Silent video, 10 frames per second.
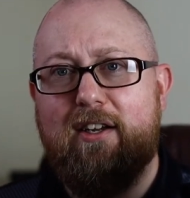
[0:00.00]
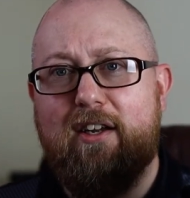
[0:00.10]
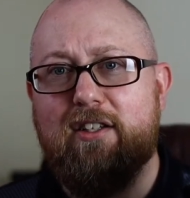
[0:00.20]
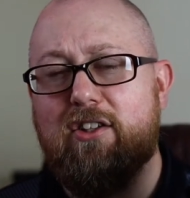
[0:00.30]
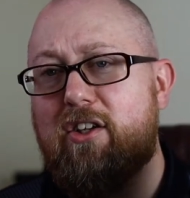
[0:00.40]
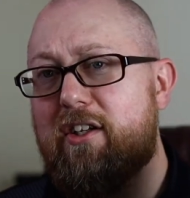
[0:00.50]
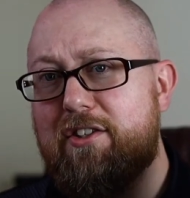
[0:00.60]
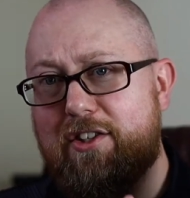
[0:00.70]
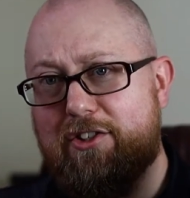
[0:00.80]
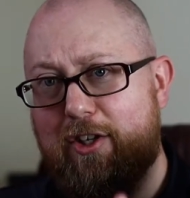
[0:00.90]
as long
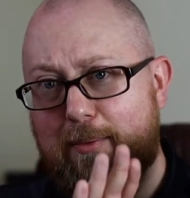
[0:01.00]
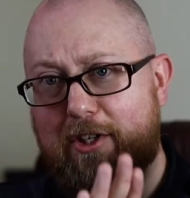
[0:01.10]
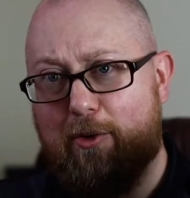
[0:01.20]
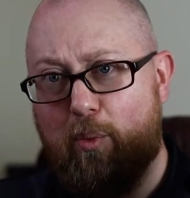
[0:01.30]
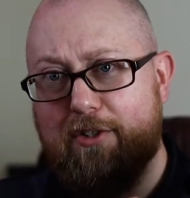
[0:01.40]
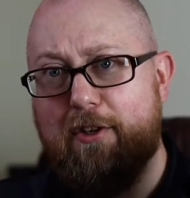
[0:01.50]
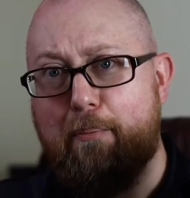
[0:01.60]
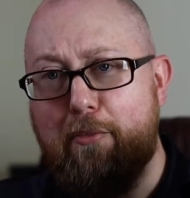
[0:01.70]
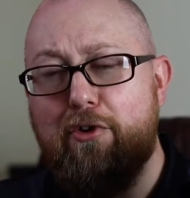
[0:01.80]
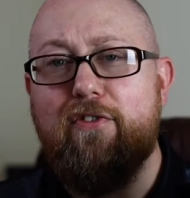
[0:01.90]
as the subject wasn't
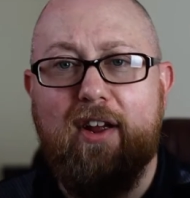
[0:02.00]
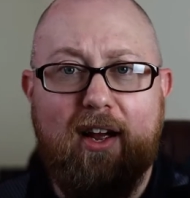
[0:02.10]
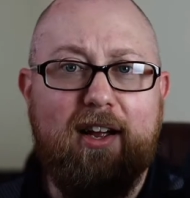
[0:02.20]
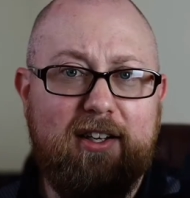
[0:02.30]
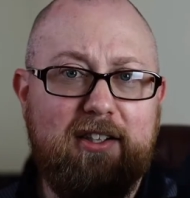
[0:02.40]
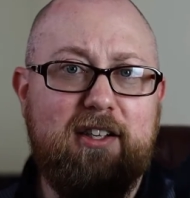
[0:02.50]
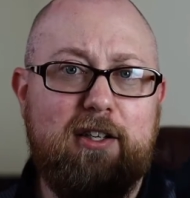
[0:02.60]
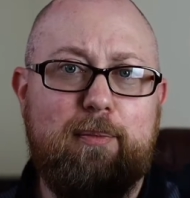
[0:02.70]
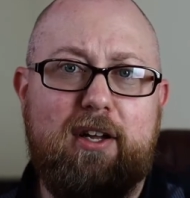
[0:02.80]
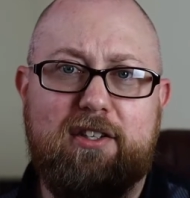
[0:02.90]
moving, I could get
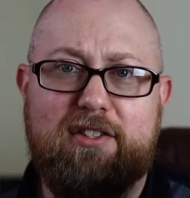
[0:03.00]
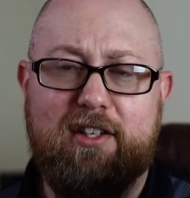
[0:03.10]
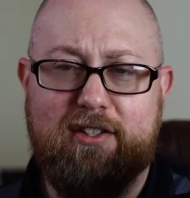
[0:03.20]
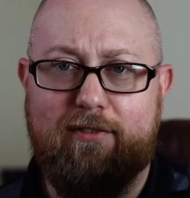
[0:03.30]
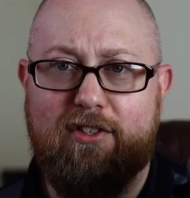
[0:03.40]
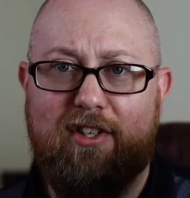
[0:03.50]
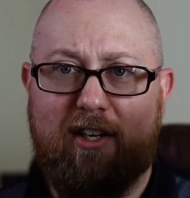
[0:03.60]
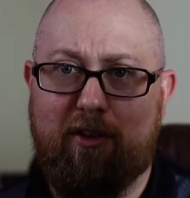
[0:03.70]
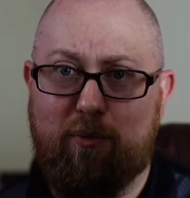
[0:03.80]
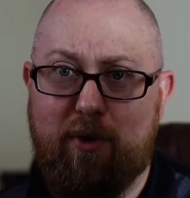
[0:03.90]
about a 1/6 of a
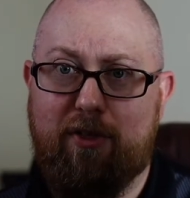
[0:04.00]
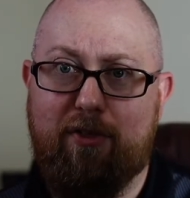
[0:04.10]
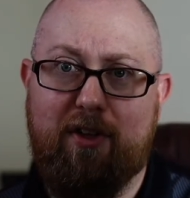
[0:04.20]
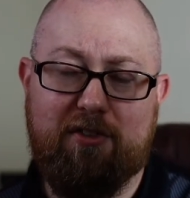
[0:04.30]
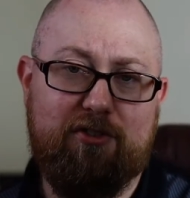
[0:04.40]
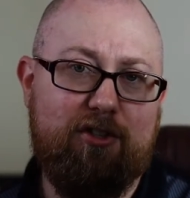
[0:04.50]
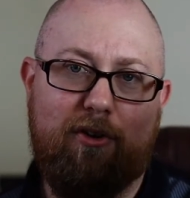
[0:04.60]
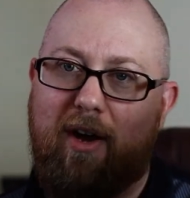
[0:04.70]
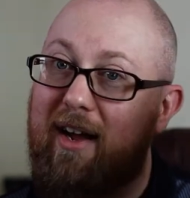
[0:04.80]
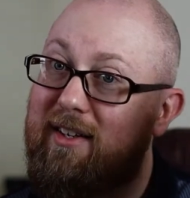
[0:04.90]
second with this.
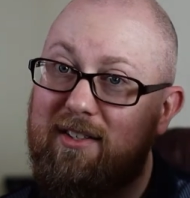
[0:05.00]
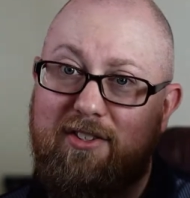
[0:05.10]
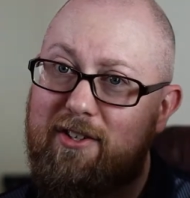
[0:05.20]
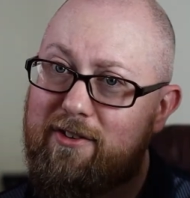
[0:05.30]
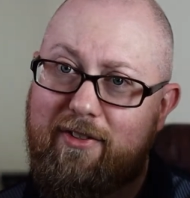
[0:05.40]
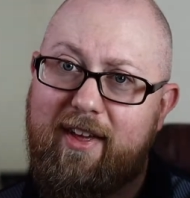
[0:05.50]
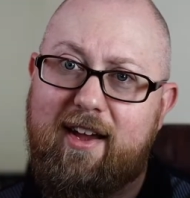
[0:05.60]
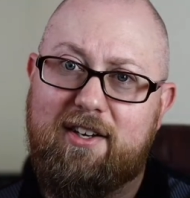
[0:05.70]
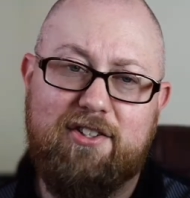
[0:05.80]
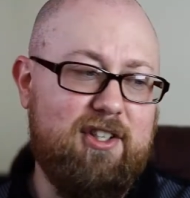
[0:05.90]
So I consider
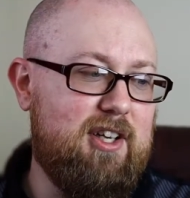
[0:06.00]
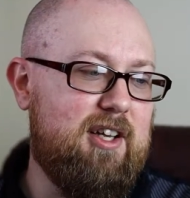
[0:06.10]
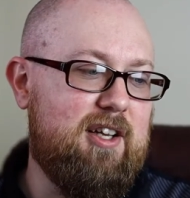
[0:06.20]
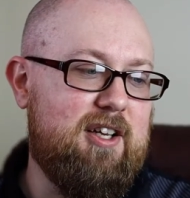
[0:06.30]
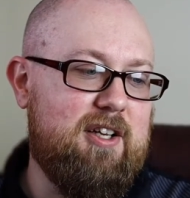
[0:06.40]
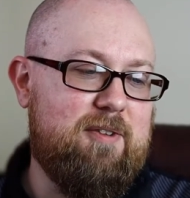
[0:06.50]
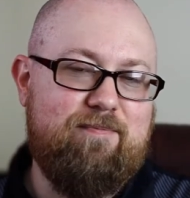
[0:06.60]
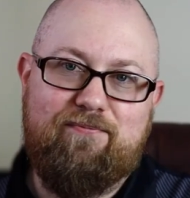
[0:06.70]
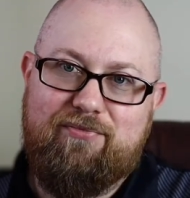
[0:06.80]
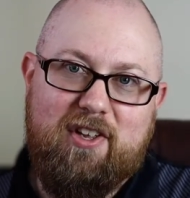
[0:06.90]
that
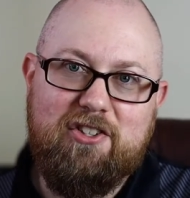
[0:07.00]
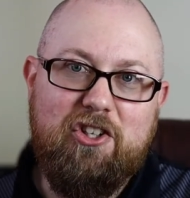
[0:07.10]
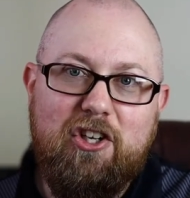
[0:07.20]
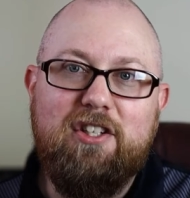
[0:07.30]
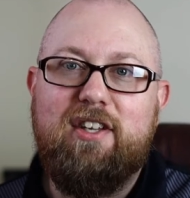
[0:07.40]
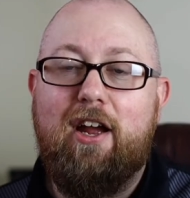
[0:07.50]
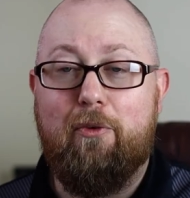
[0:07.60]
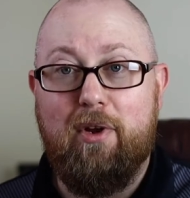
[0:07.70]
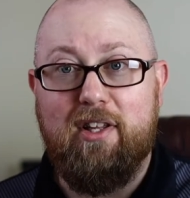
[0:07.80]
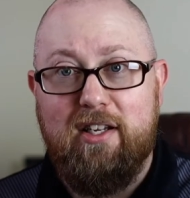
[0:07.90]
as good as I
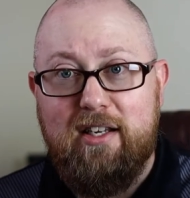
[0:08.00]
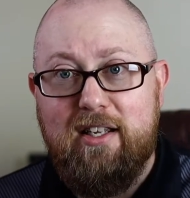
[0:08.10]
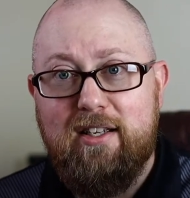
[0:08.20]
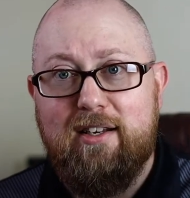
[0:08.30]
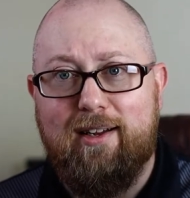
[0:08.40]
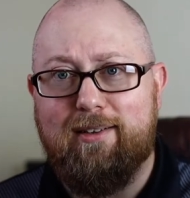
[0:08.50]
really need.